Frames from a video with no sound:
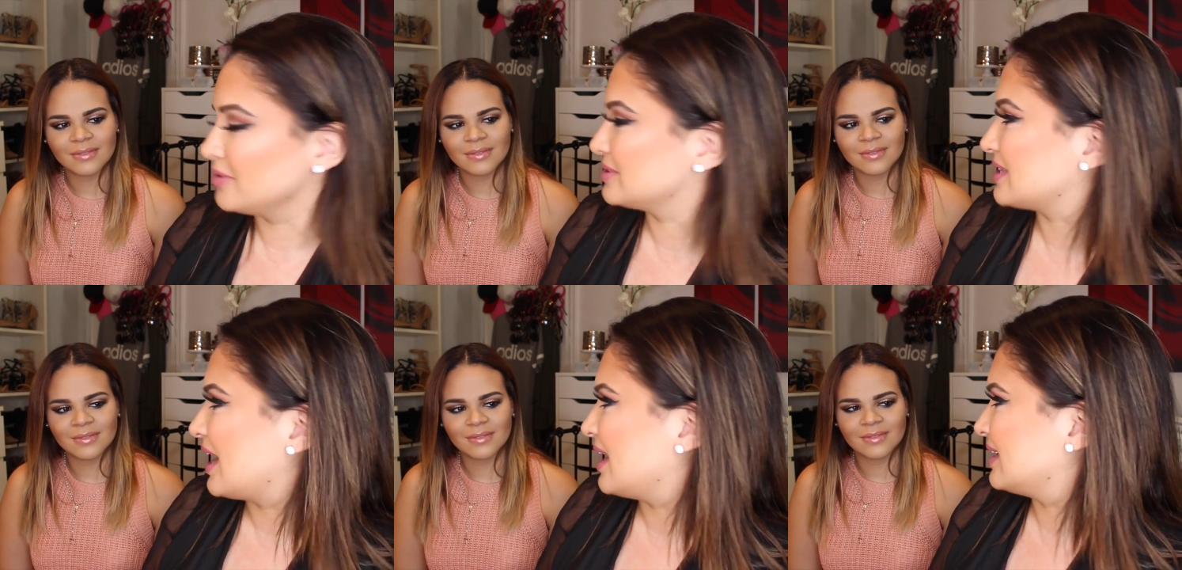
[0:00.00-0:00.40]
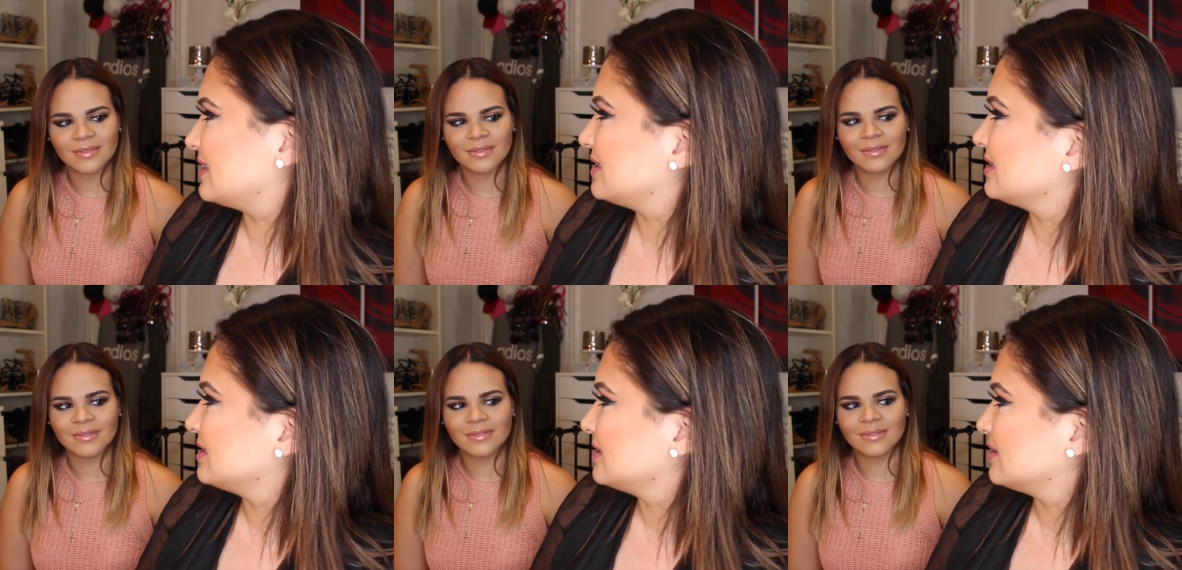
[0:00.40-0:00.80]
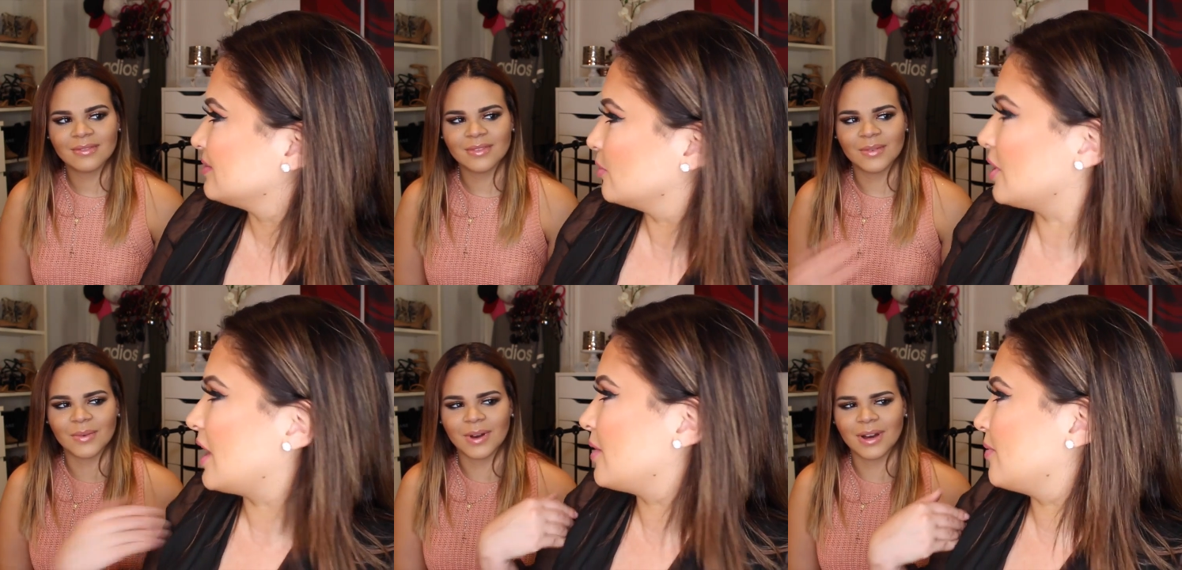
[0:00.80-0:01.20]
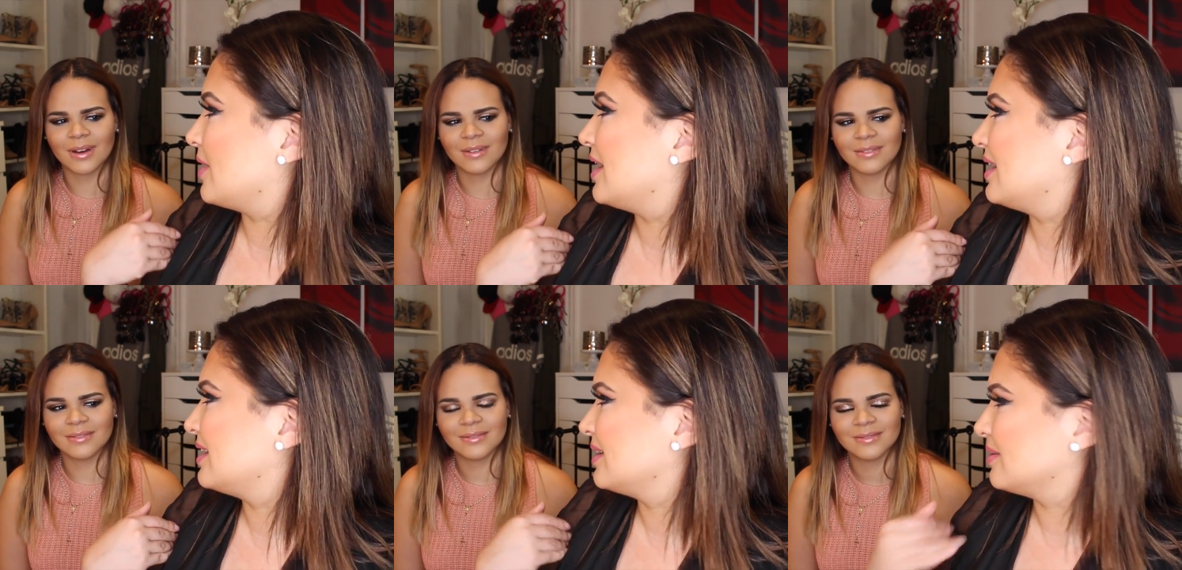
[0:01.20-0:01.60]
Speaker 1: no sand where wow.
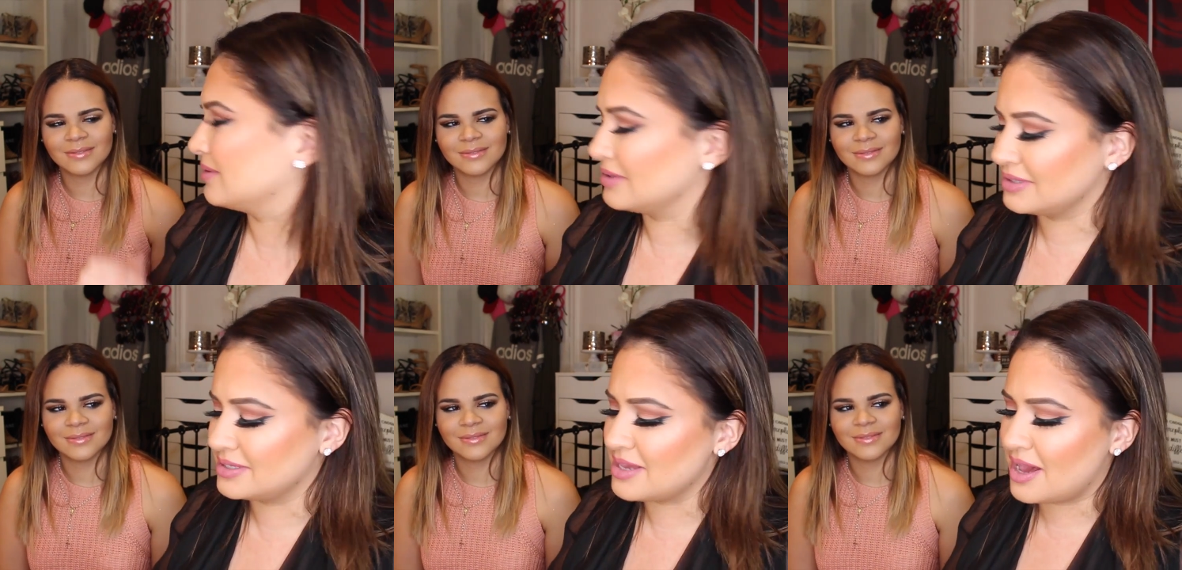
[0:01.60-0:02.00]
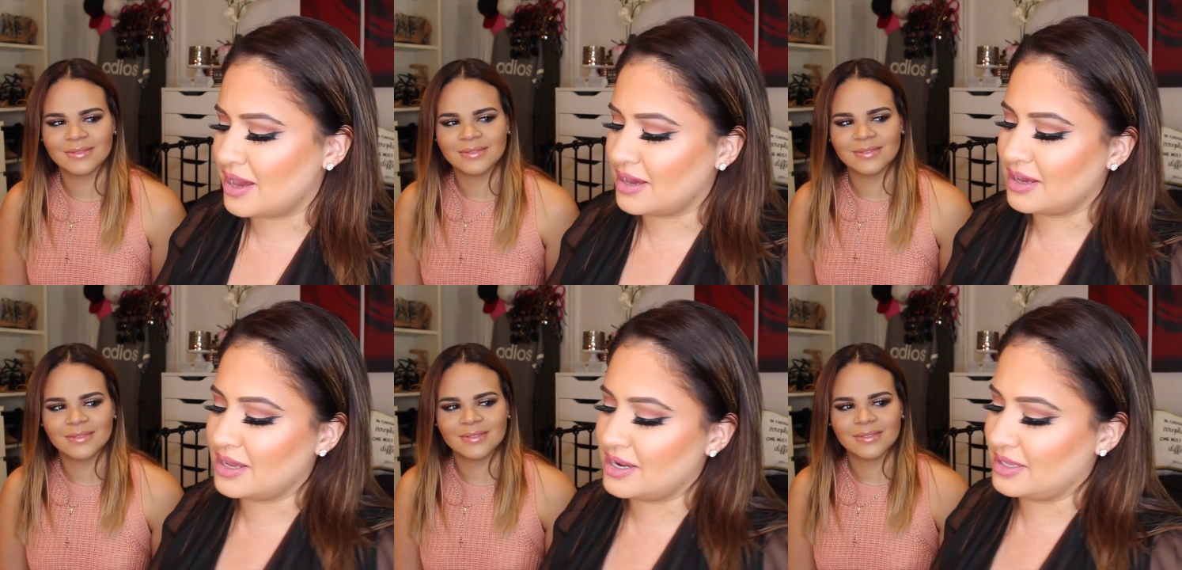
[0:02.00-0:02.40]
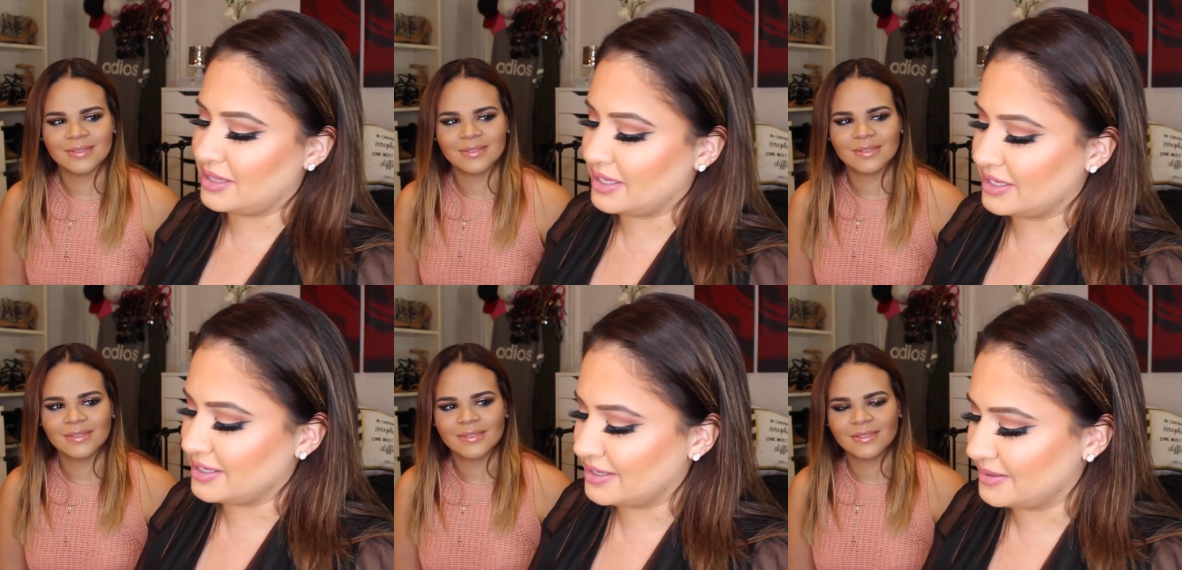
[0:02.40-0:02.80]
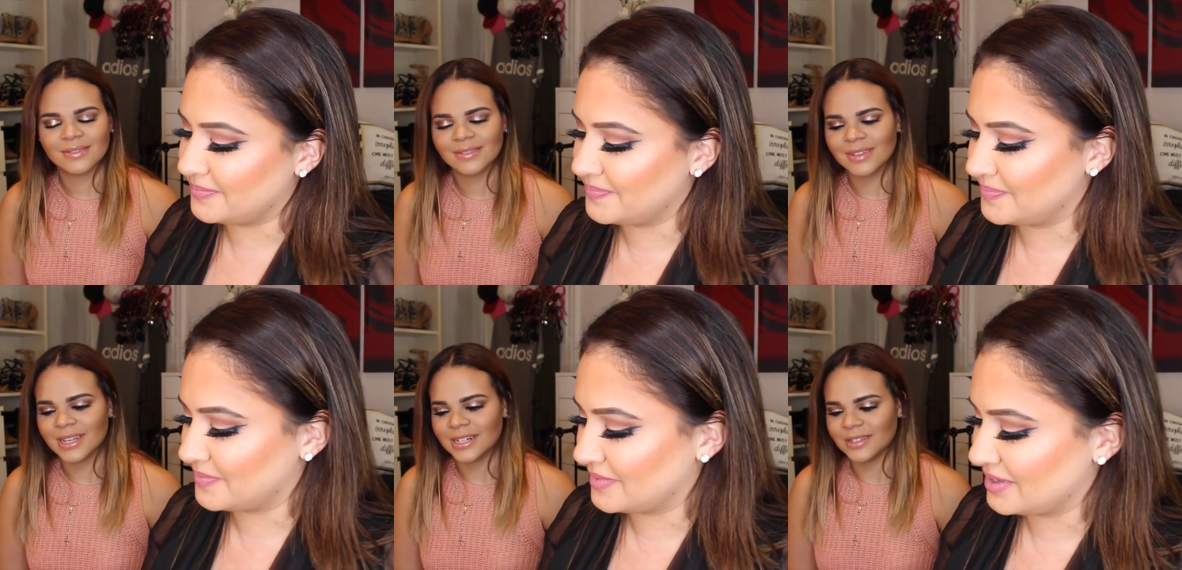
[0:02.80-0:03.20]
i went yeah, I didn't like it.
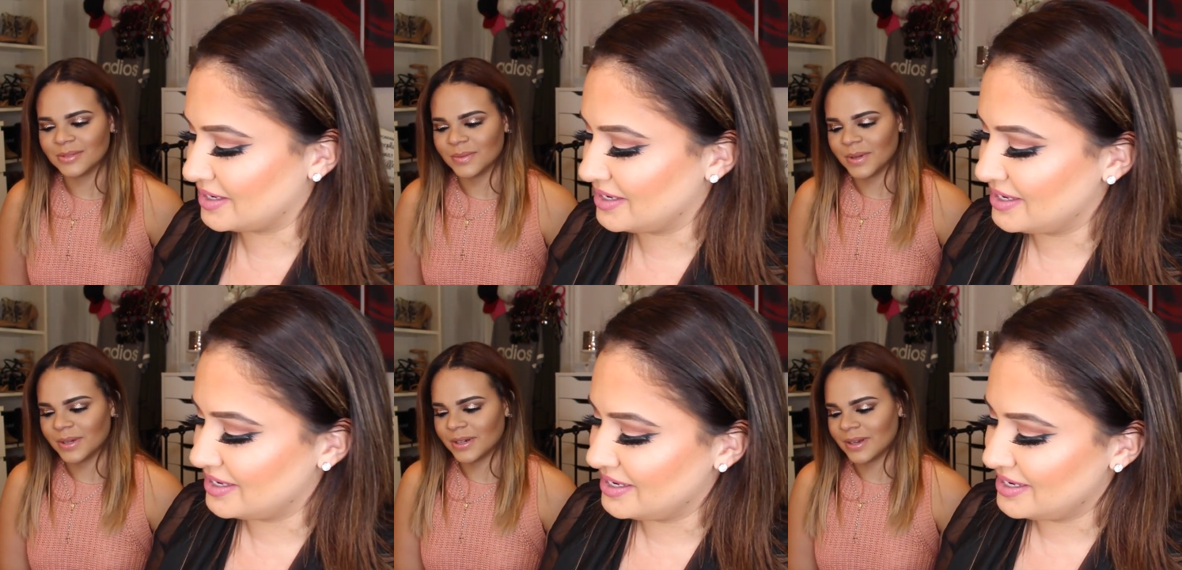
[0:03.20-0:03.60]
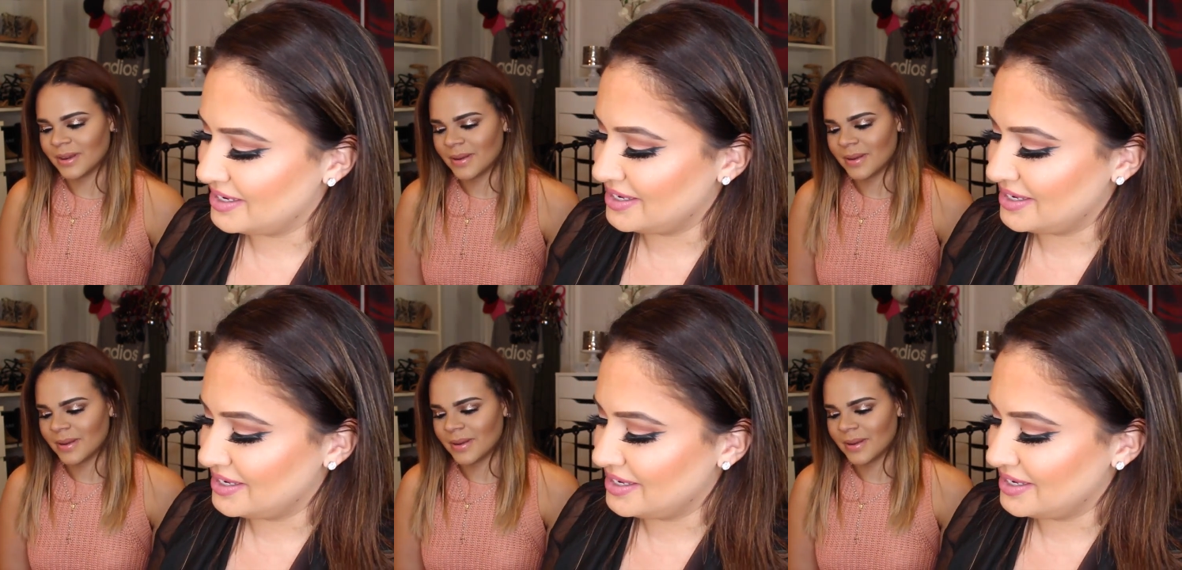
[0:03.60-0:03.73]
Speaker 2: That is weird.